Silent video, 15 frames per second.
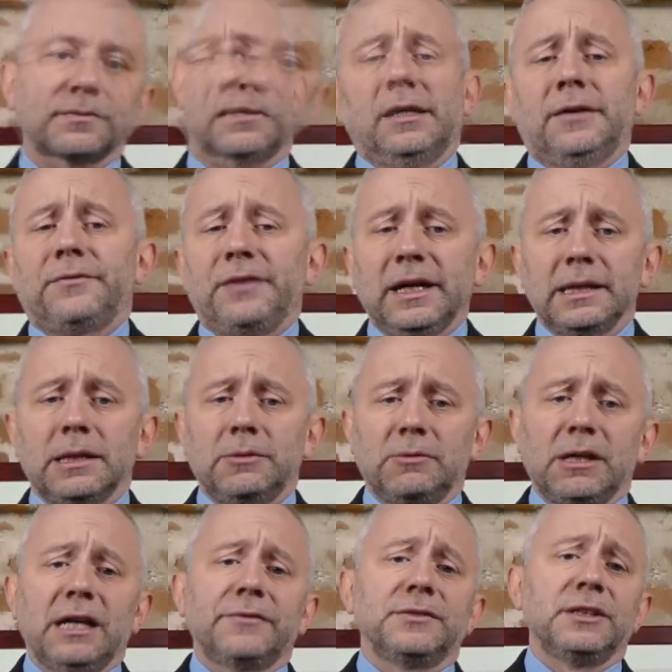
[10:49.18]
And finally,
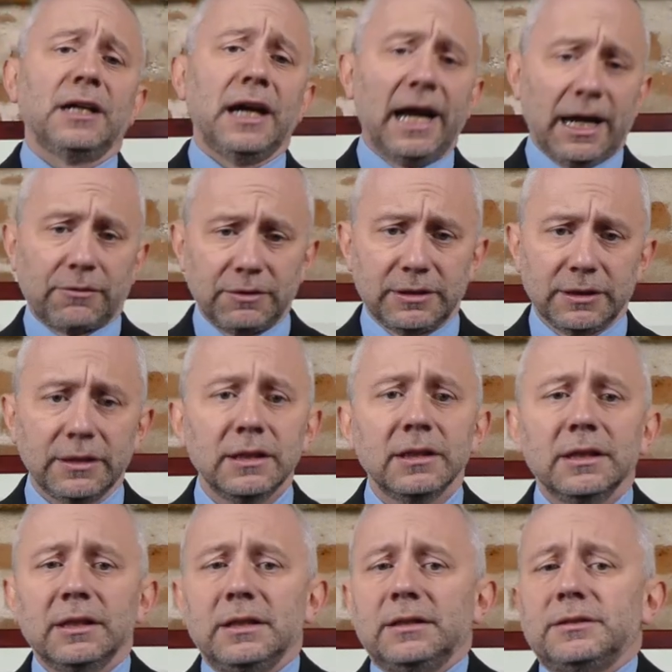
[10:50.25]
we have the equity.
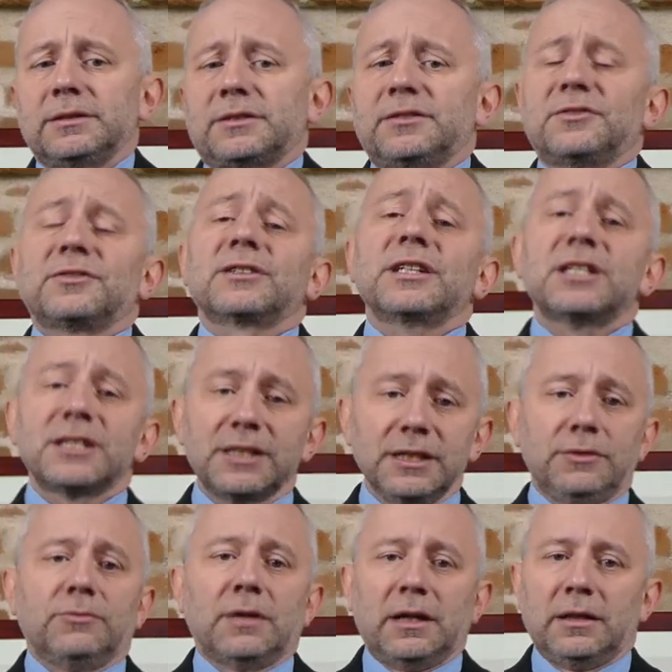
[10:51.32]
It's the
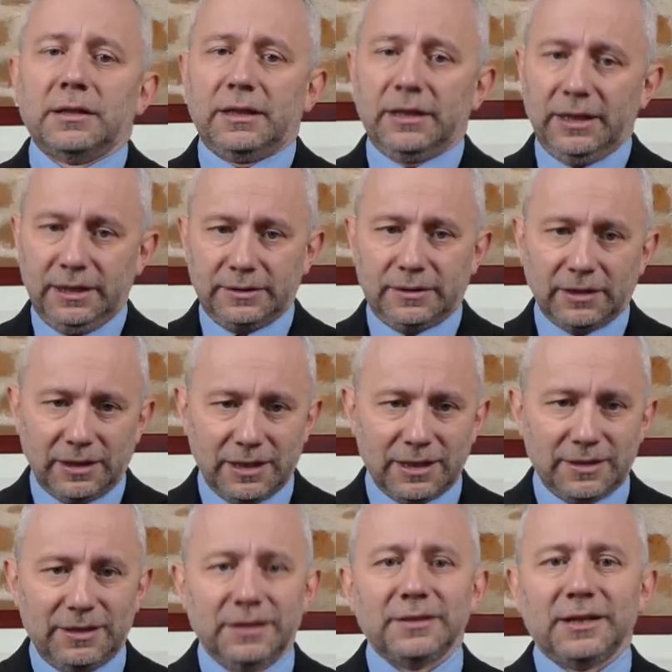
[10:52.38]
residual
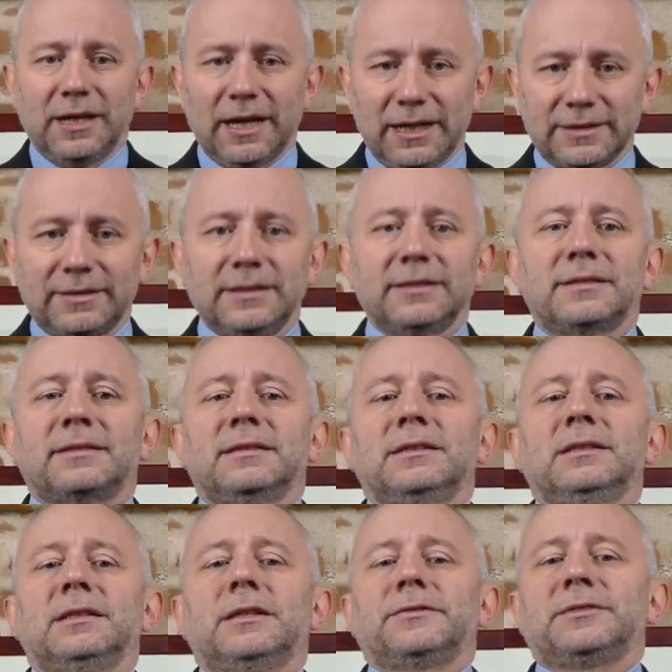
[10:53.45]
interest in the assets
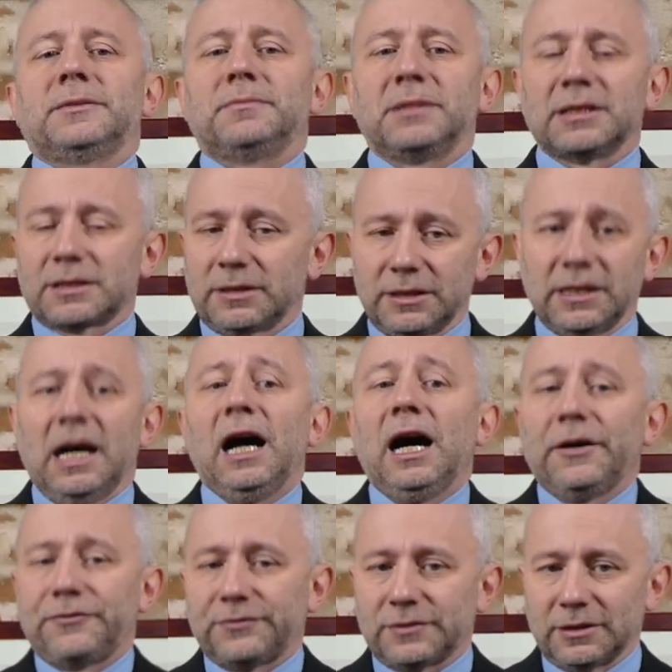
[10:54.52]
of the business
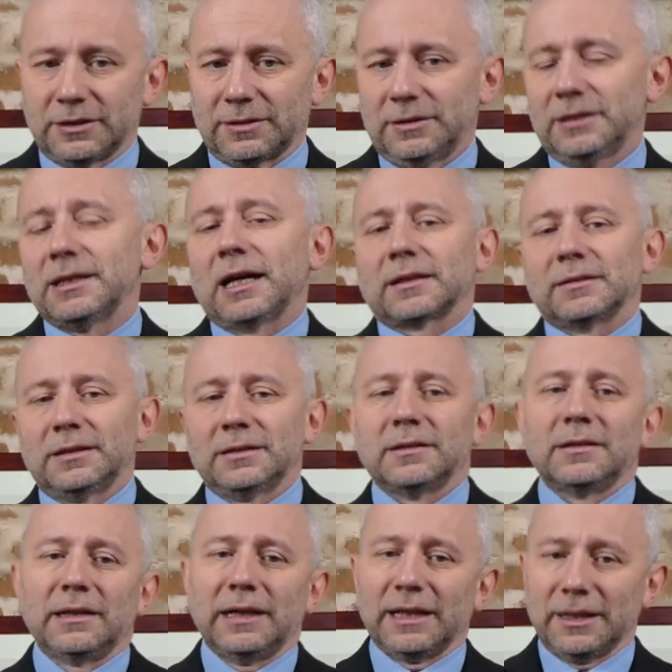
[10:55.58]
after deducting
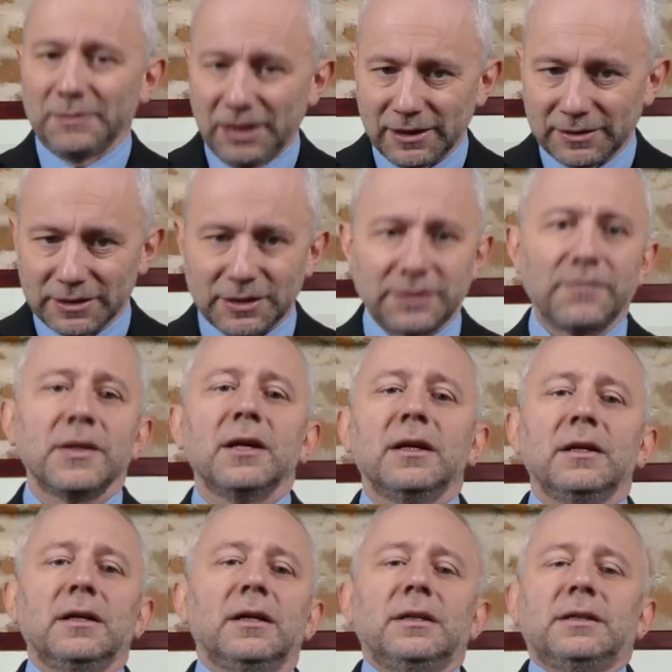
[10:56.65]
liabilities.
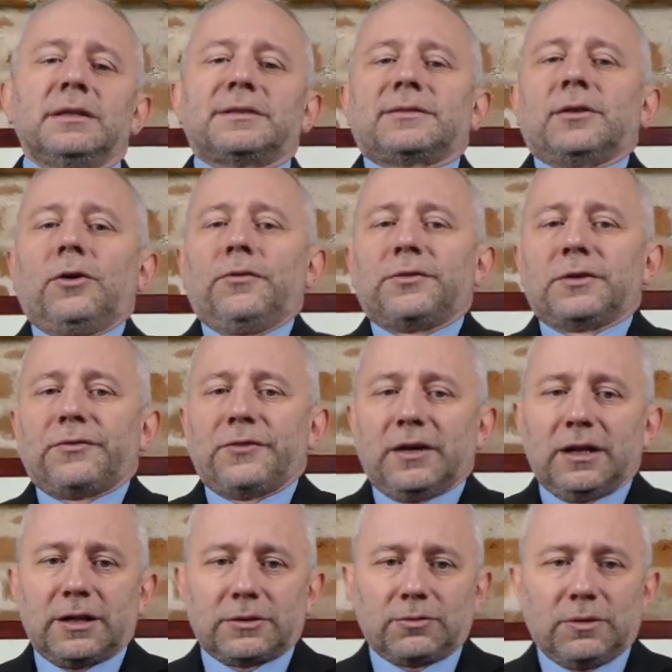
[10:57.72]
It's often
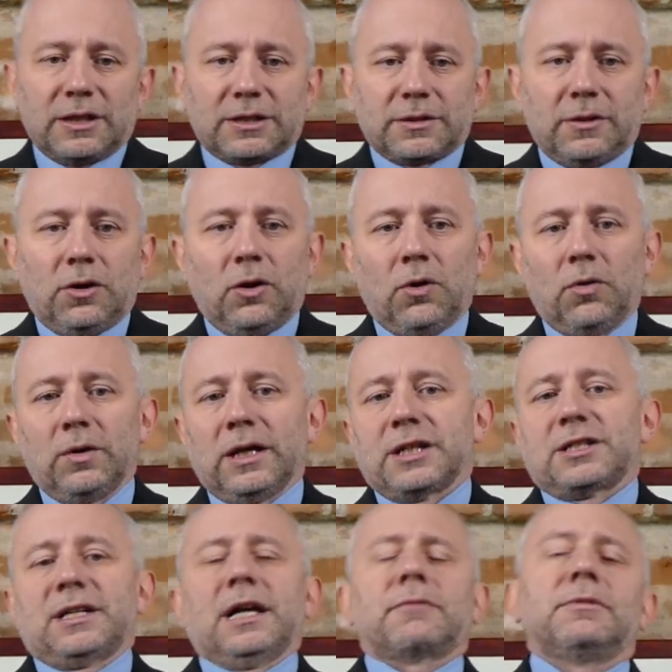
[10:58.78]
referred to as
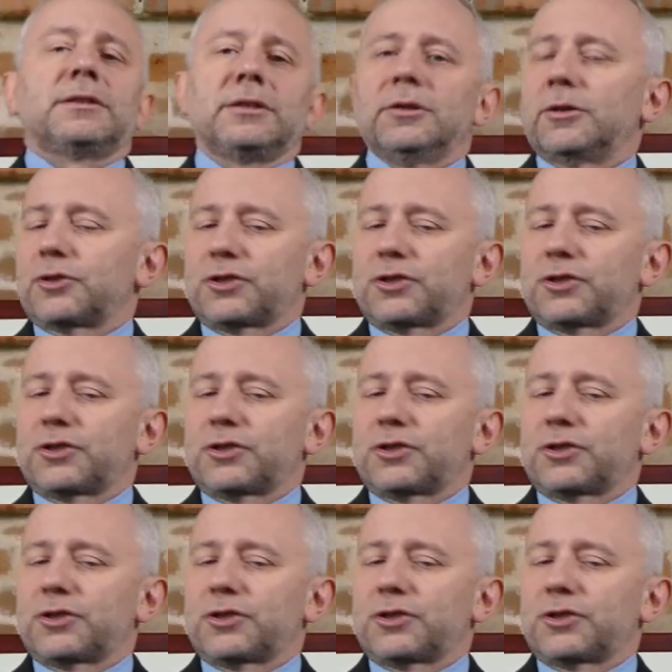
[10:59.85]
owner's equity or